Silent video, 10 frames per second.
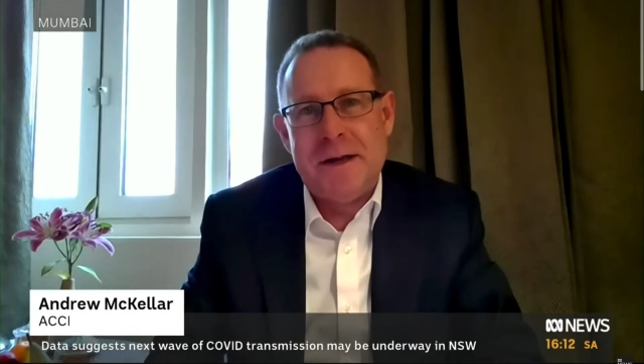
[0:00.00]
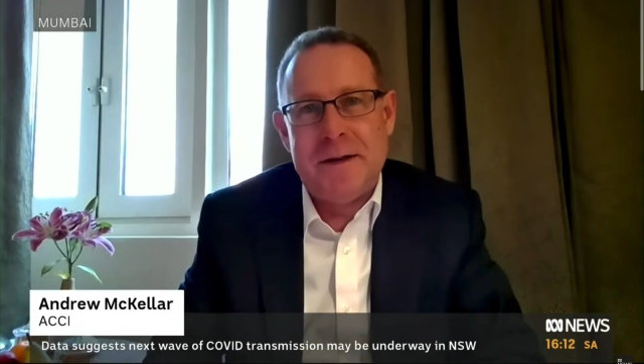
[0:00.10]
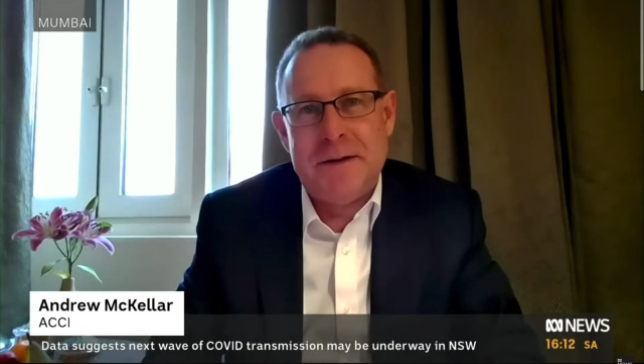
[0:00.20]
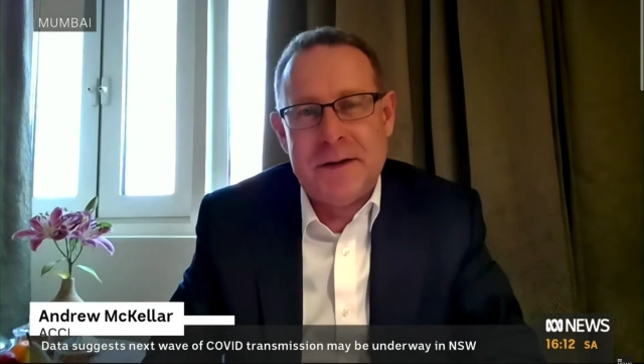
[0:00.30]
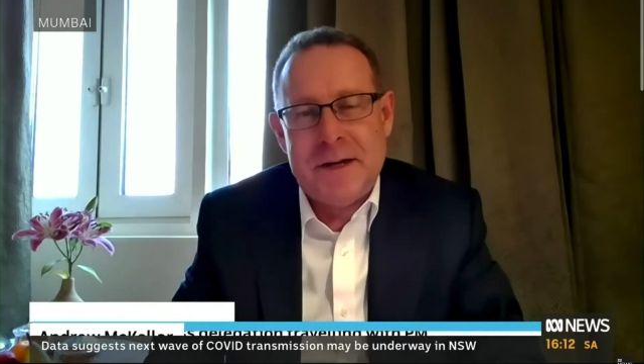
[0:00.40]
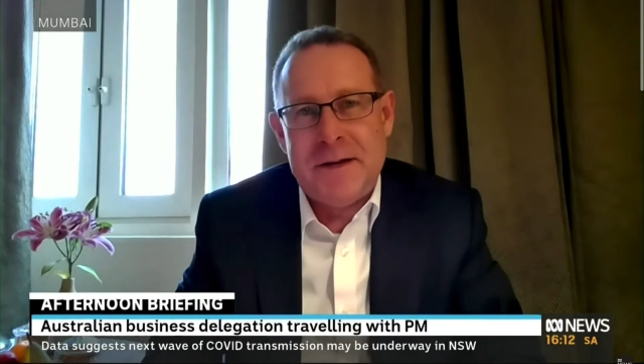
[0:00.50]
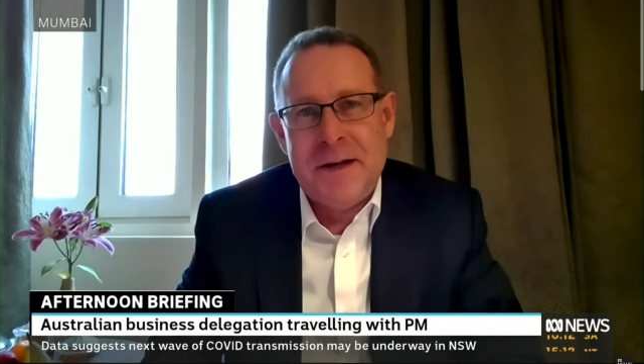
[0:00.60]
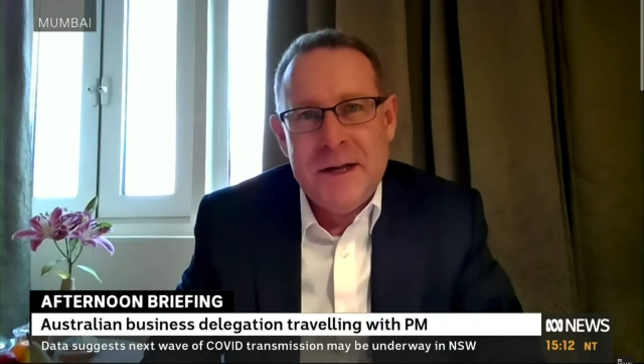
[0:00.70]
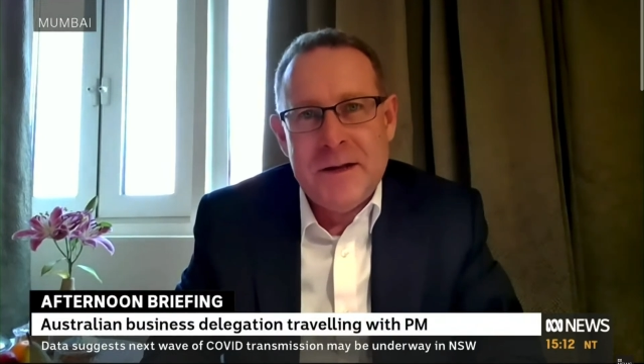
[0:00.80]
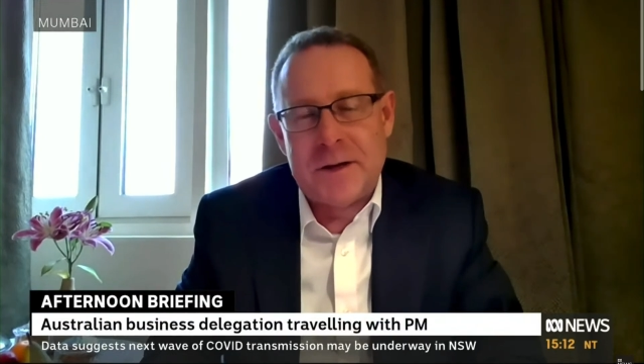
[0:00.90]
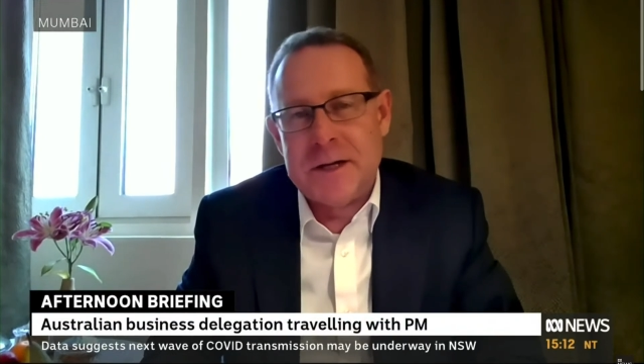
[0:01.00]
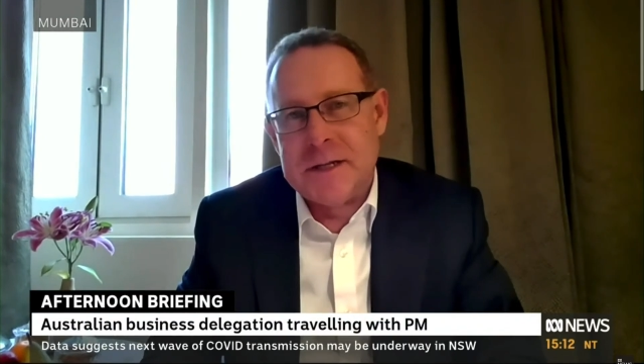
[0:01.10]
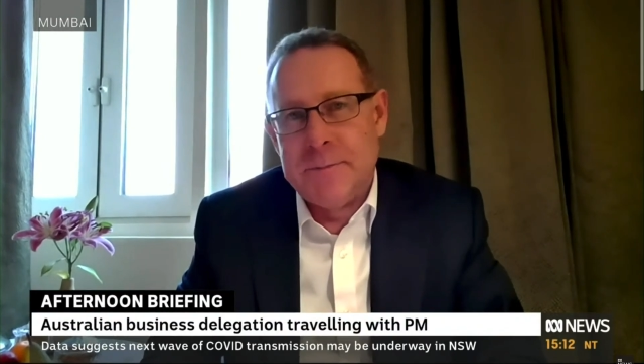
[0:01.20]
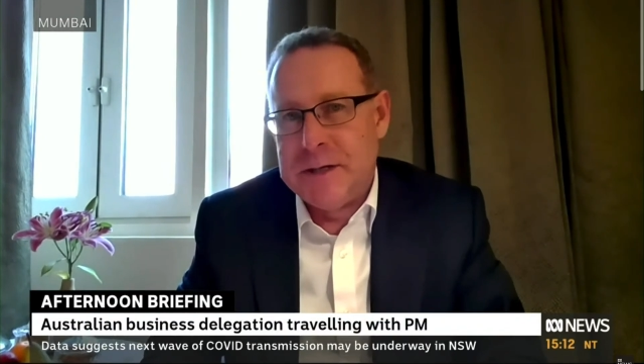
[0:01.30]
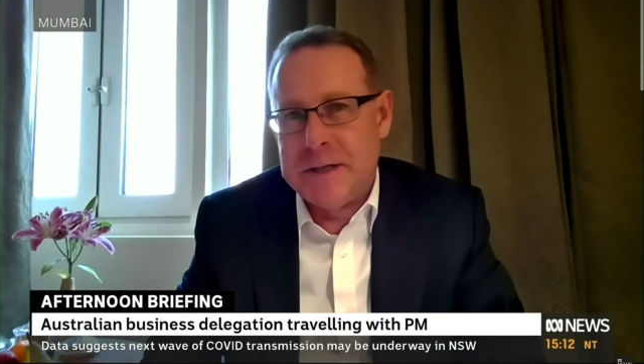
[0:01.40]
Indeed. Look,
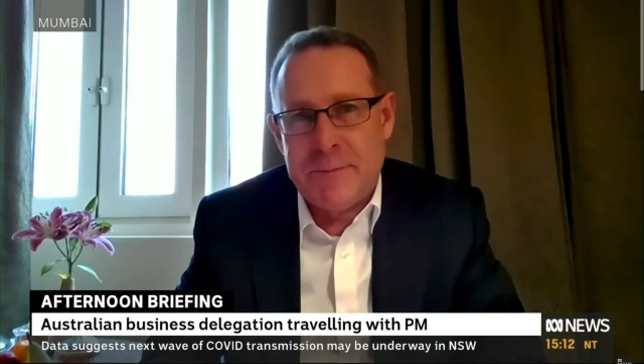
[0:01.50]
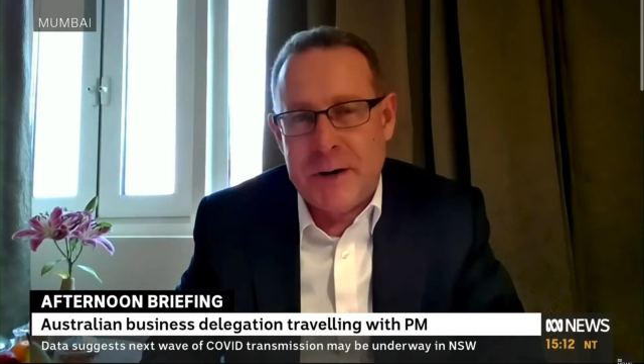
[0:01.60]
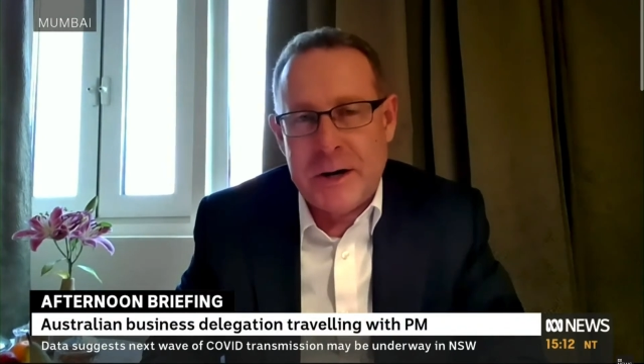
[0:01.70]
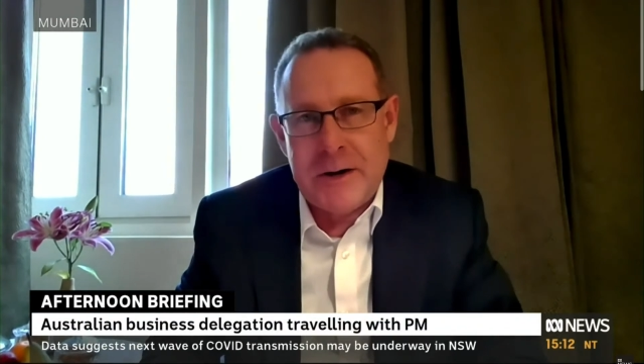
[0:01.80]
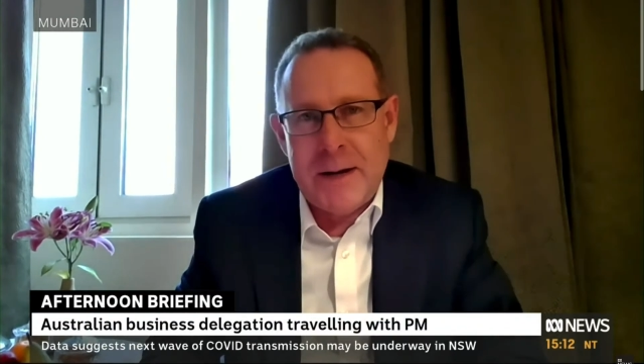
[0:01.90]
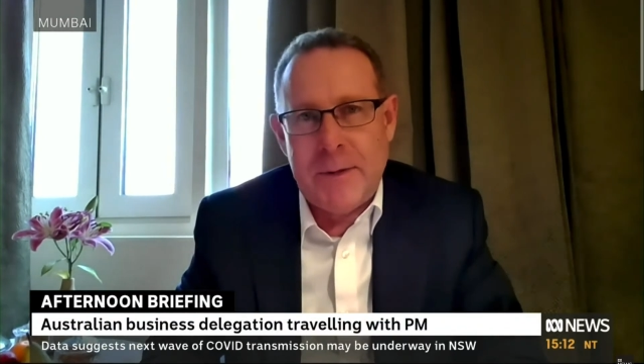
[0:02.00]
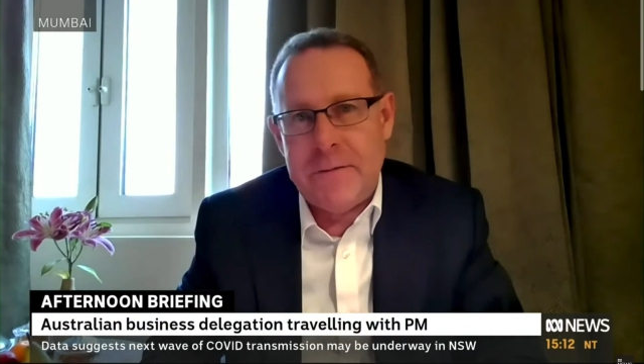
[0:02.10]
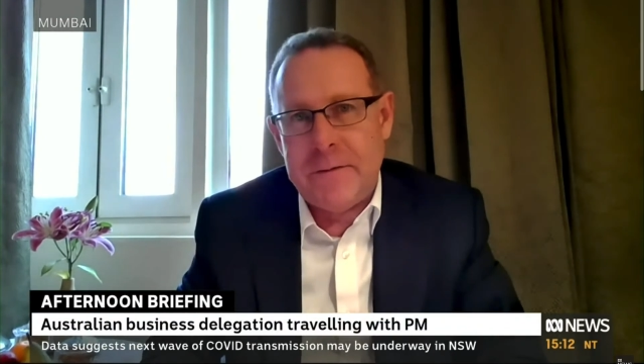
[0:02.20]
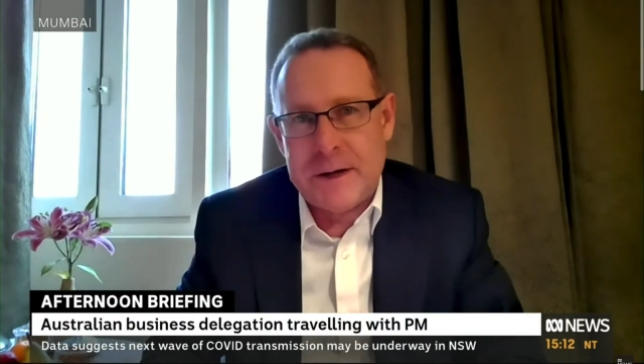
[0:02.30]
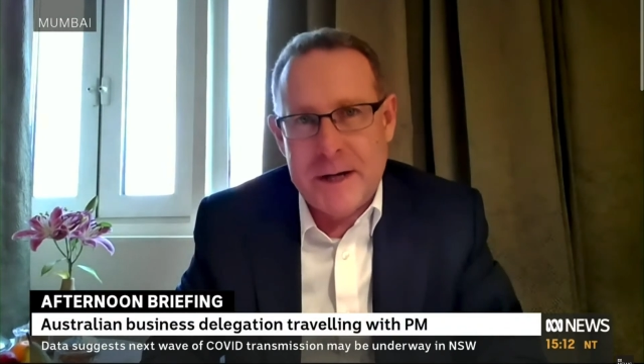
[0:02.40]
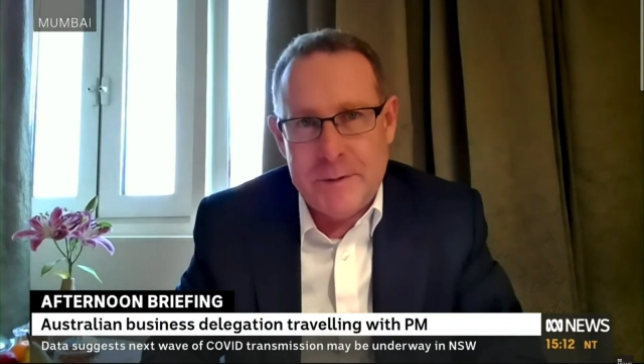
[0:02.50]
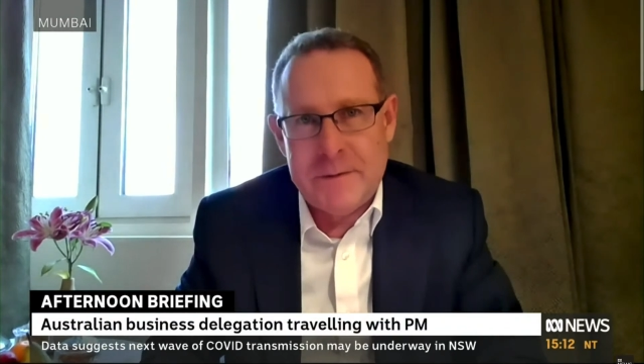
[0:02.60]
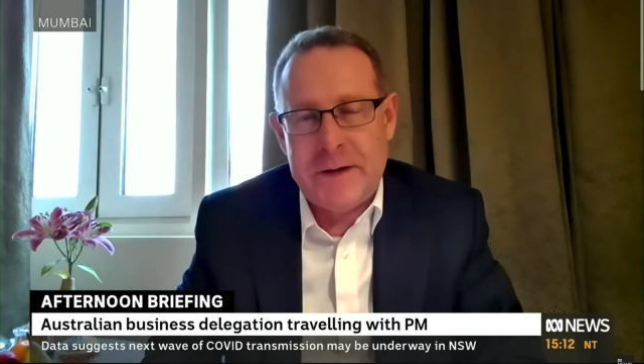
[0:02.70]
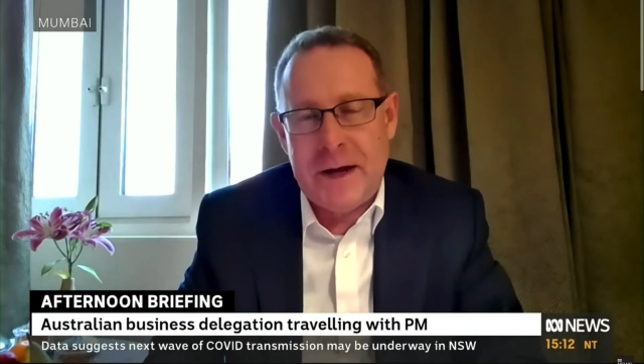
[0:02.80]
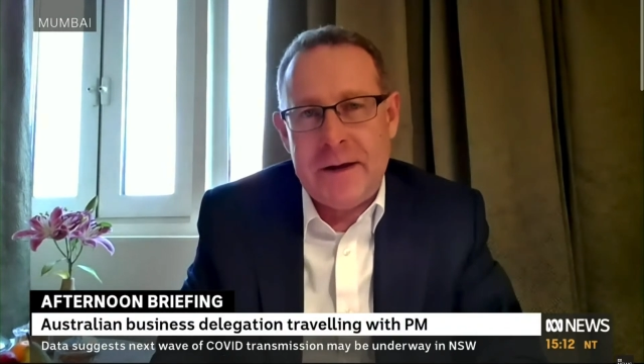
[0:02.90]
it's a busy program over a
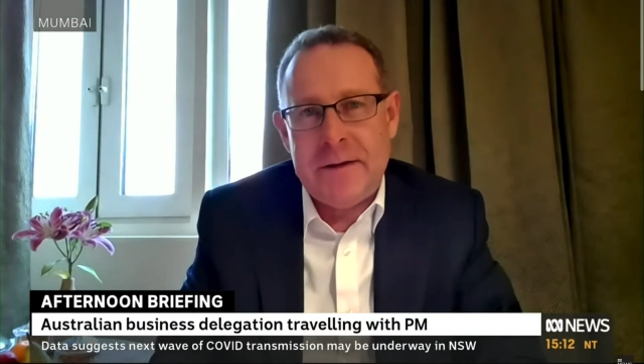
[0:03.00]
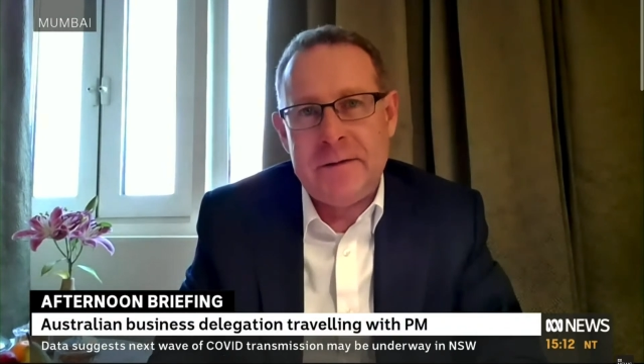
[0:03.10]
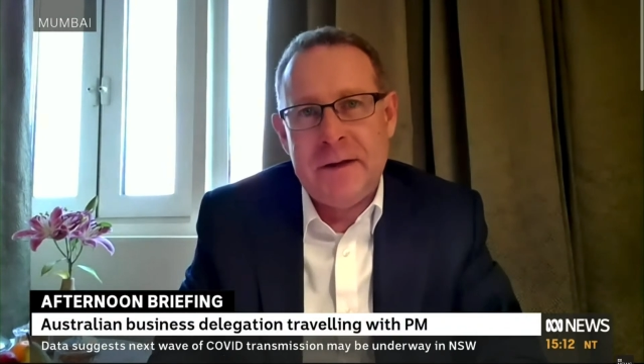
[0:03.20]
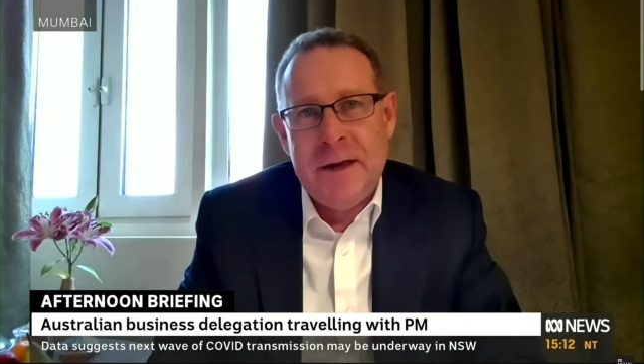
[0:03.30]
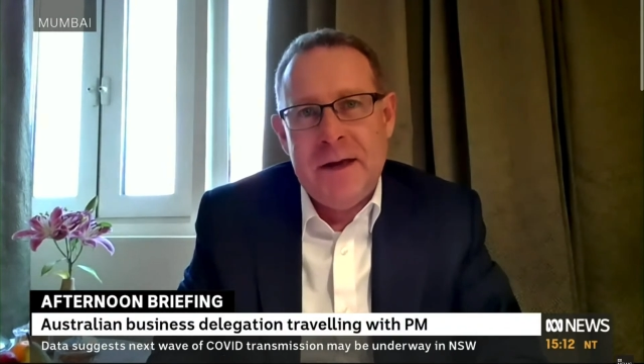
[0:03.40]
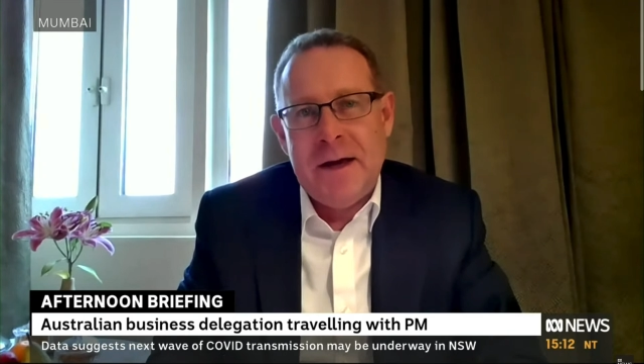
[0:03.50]
couple of days.